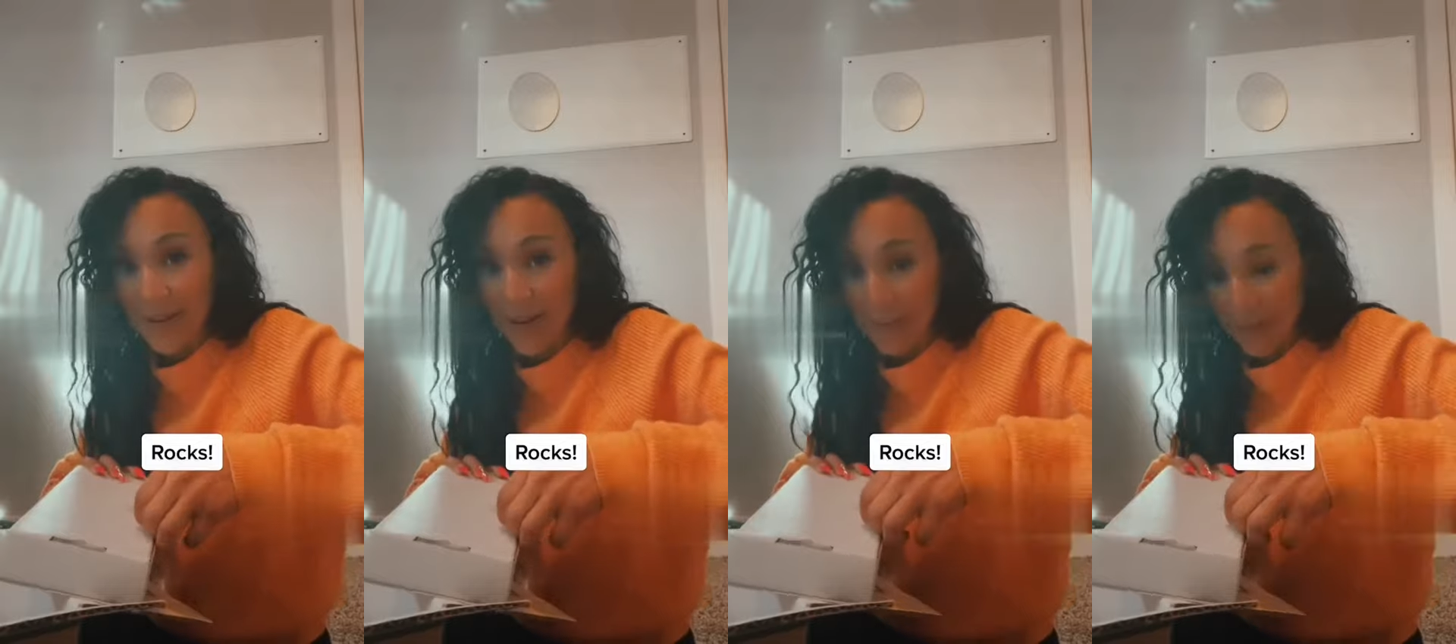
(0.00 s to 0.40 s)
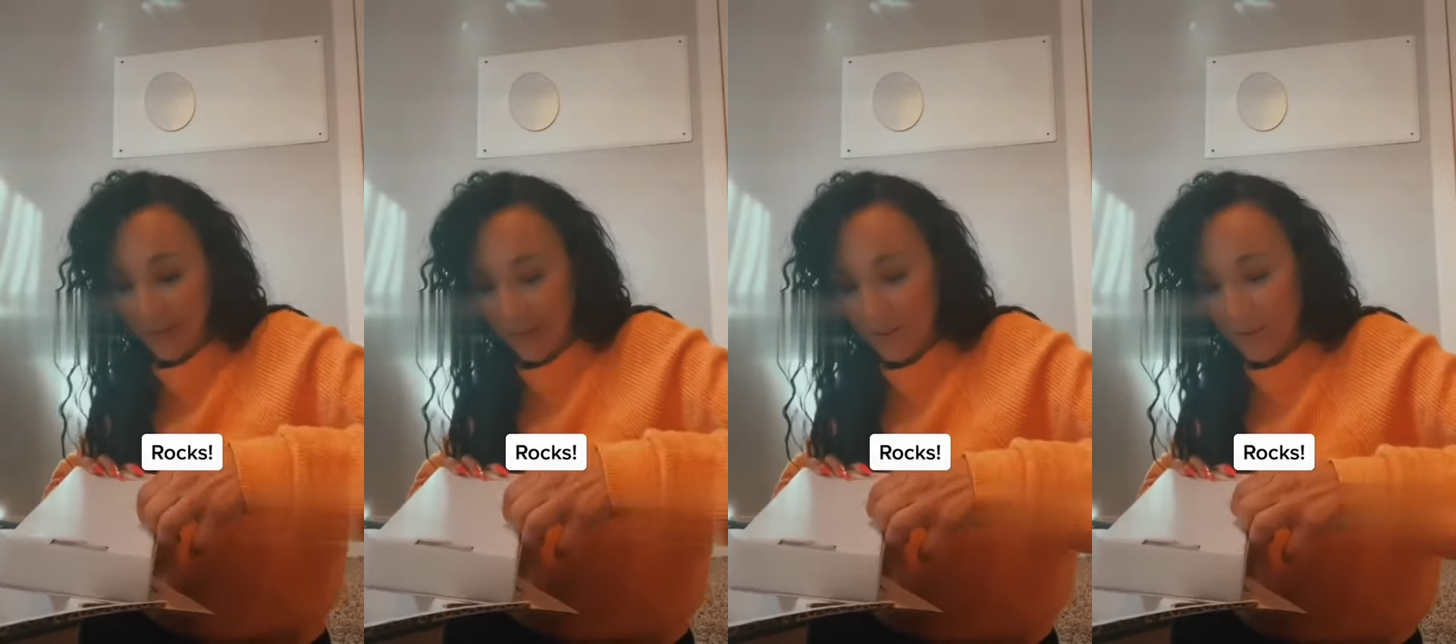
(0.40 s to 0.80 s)
I'm
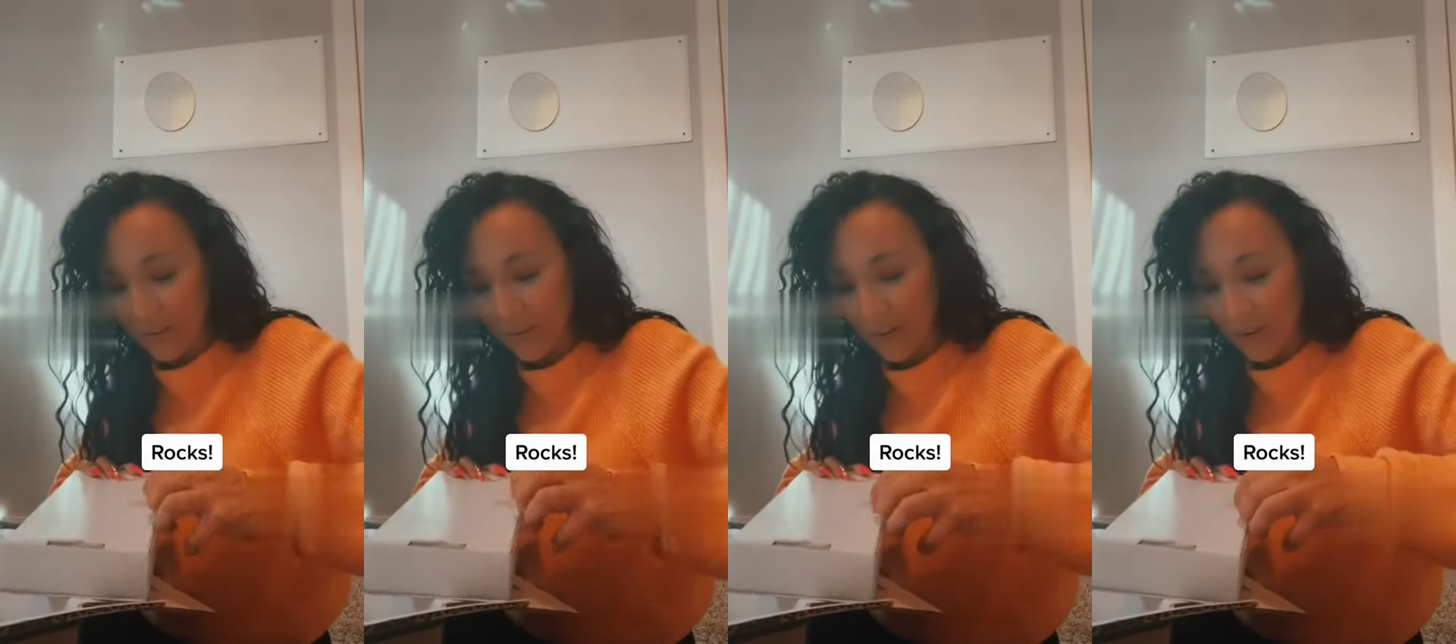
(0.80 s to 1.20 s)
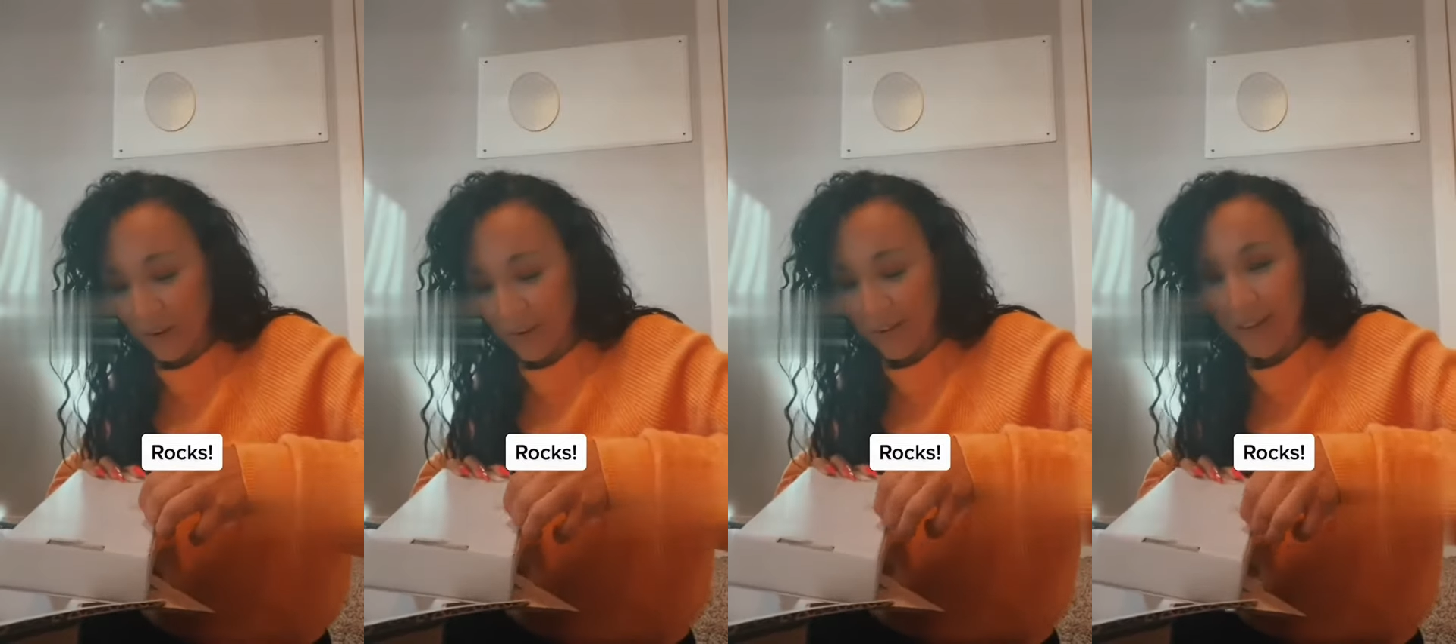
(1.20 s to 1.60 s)
excited for second
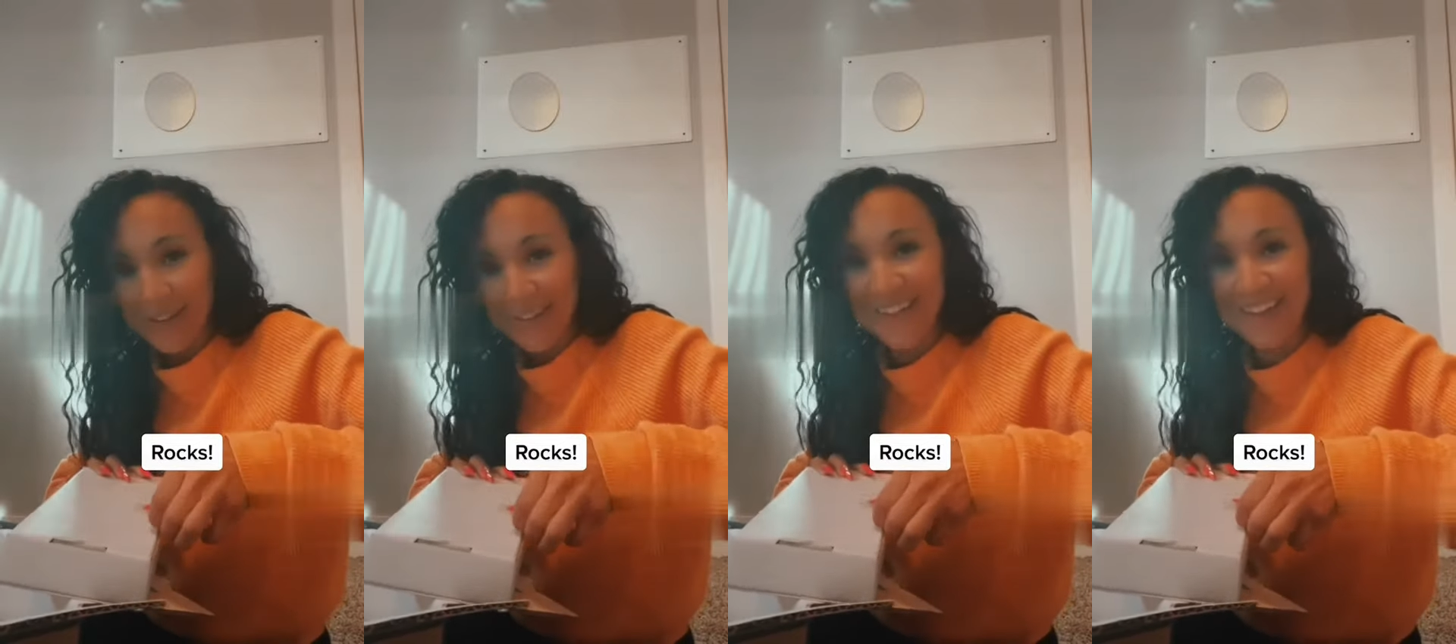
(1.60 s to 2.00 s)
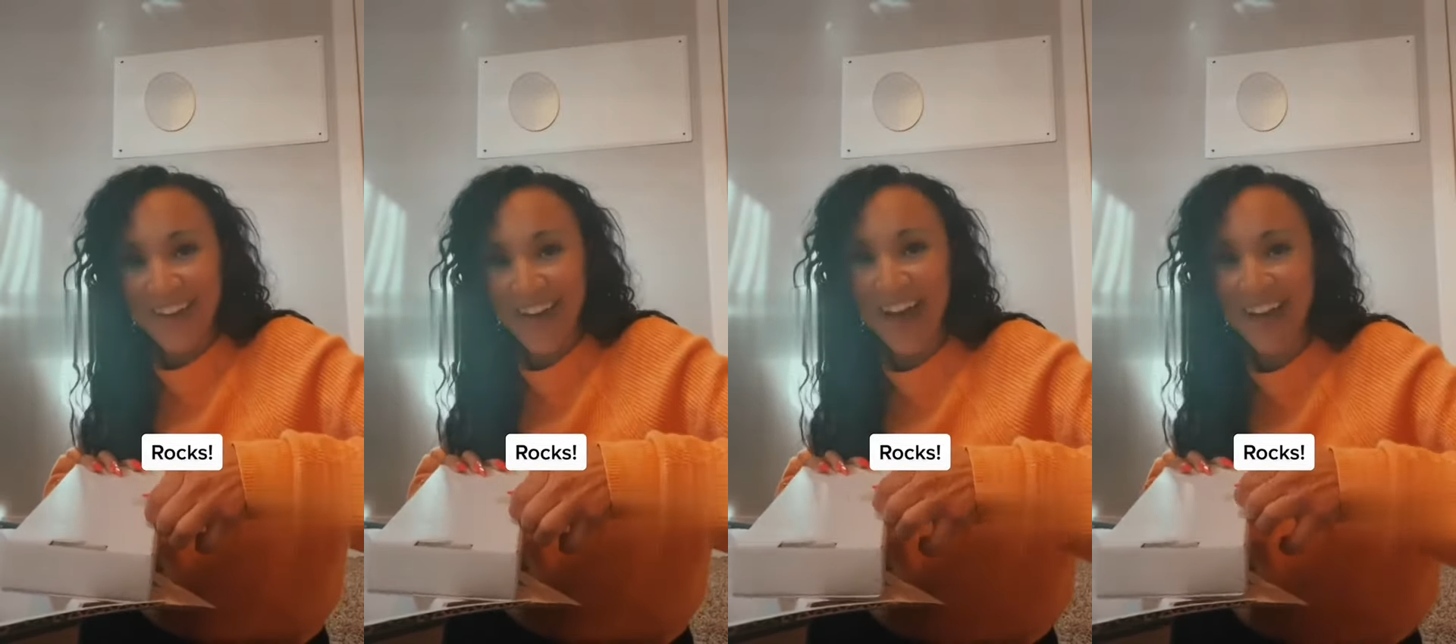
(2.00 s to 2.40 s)
grade science.
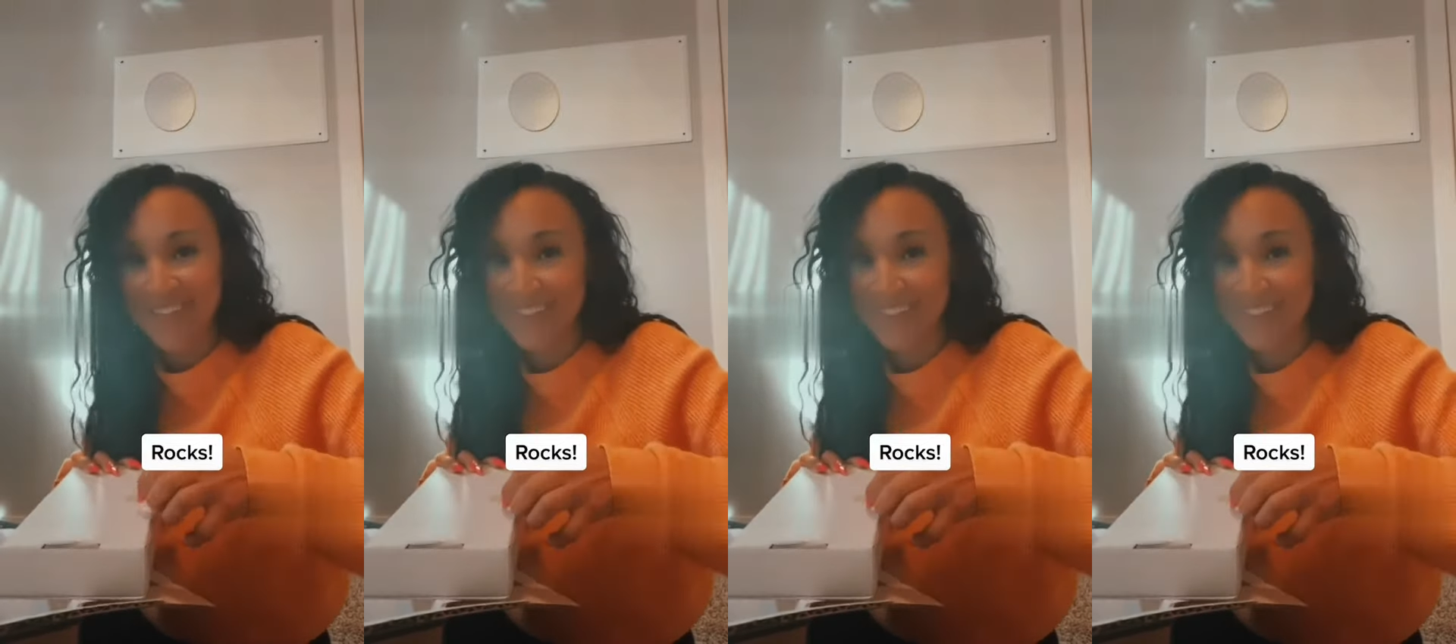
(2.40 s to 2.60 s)
I haven't